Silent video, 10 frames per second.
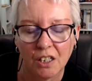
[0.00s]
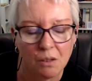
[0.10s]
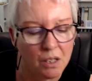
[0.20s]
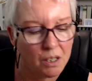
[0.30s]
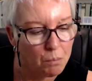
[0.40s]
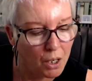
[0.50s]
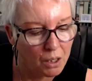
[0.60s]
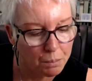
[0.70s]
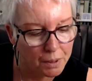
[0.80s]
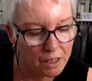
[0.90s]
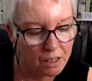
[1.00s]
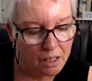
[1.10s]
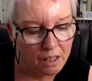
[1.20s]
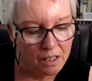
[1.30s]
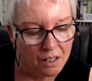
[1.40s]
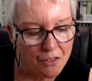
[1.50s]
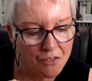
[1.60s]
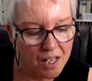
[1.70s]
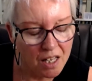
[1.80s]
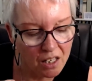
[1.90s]
He might be
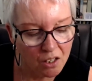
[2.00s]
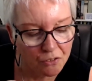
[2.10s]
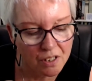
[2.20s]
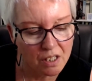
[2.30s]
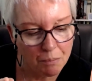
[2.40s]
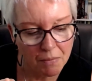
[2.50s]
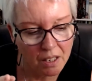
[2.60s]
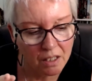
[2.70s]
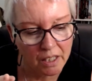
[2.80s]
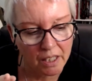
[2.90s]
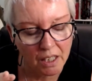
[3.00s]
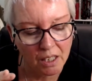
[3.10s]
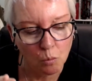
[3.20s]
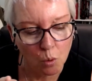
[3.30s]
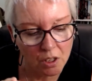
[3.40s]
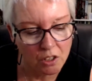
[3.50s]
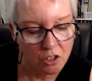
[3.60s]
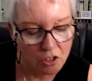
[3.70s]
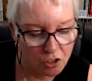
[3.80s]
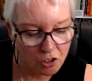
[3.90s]
thinking of something that he wanted
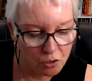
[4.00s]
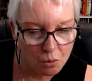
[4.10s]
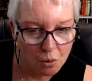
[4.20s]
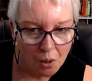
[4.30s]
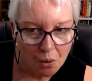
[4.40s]
to do